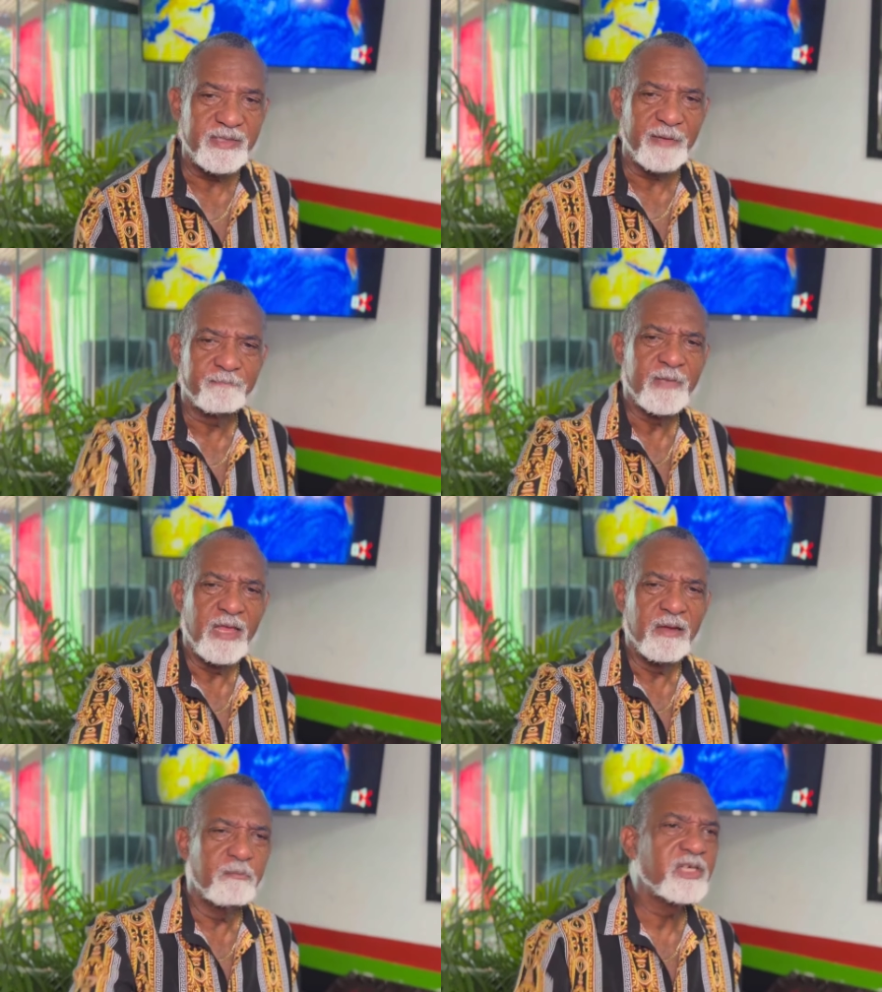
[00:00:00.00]
said,
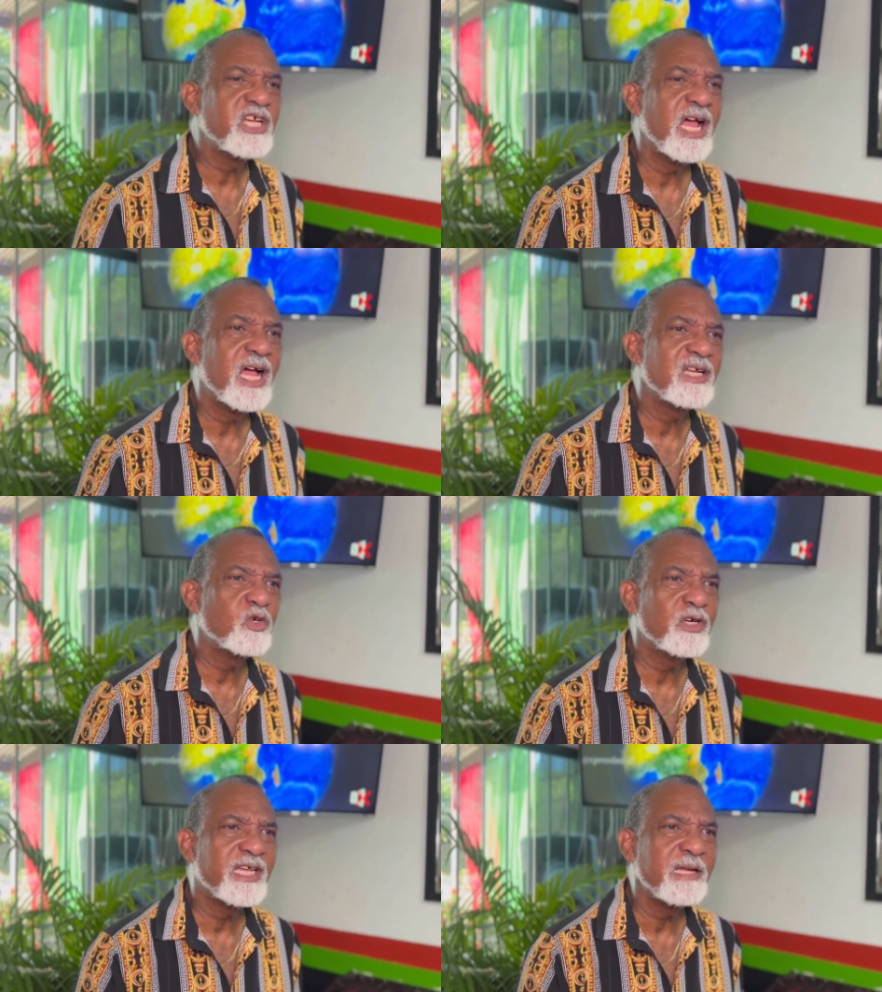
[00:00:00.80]
but your heart
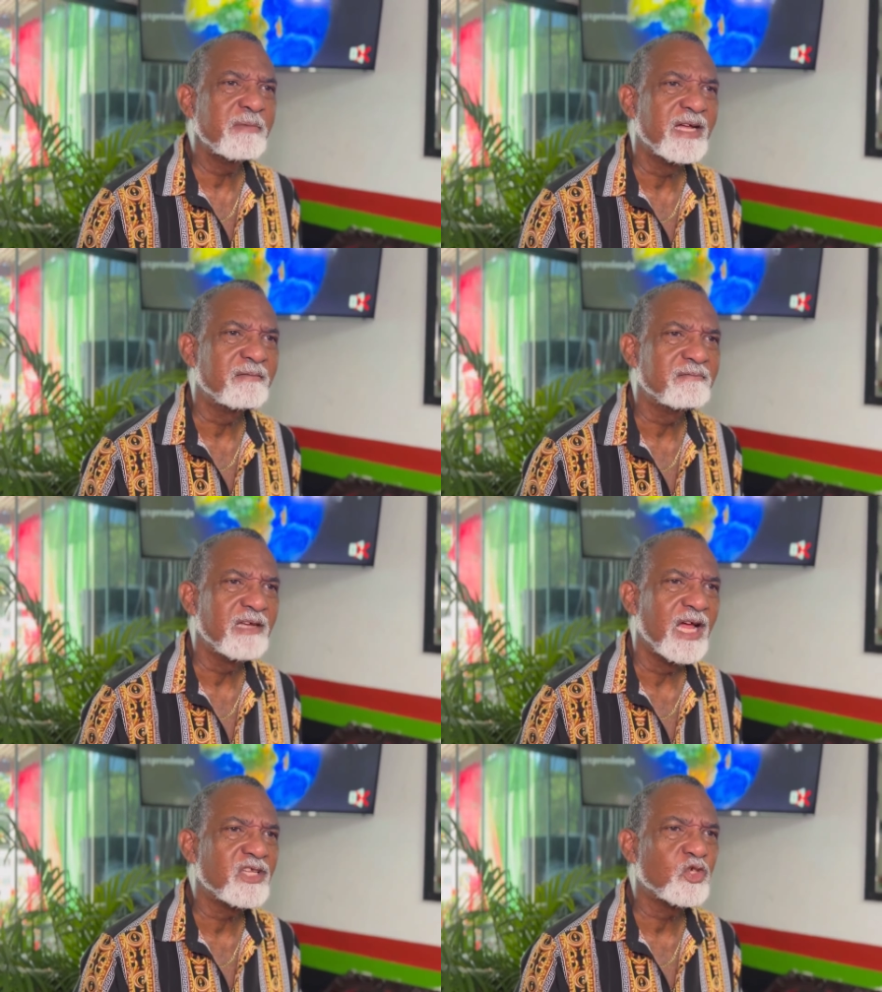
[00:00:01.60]
okay, man.
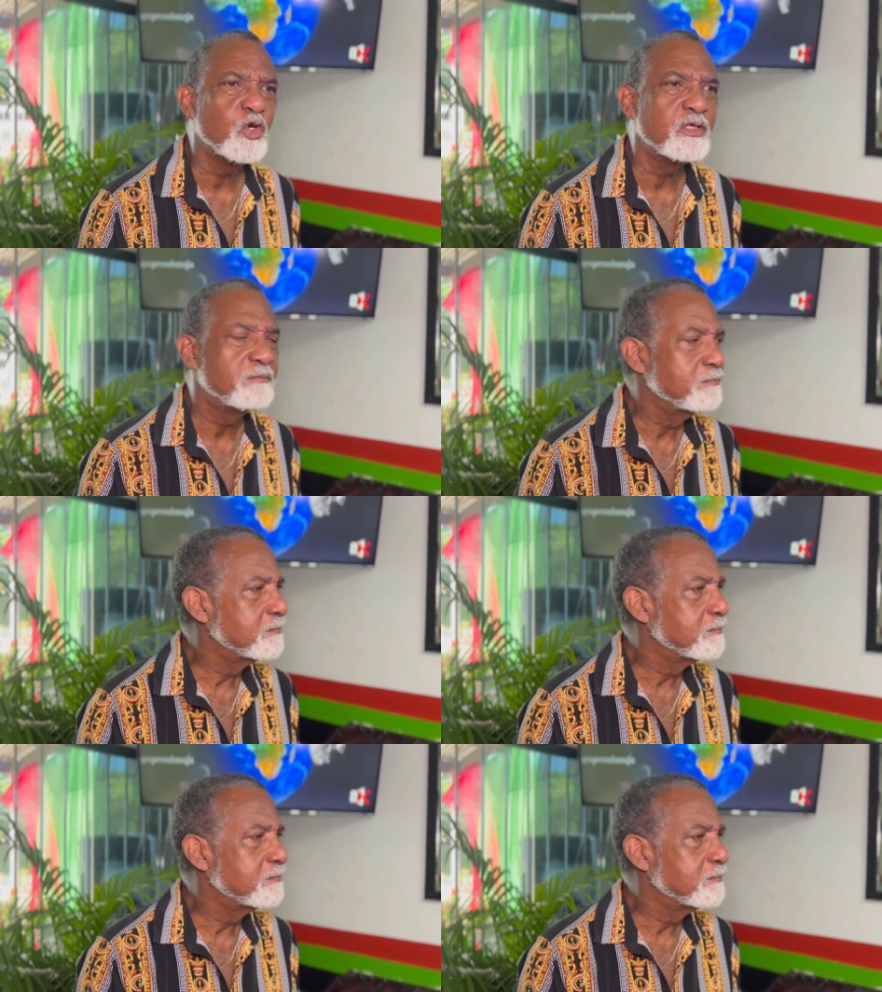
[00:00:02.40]
Your heart's good.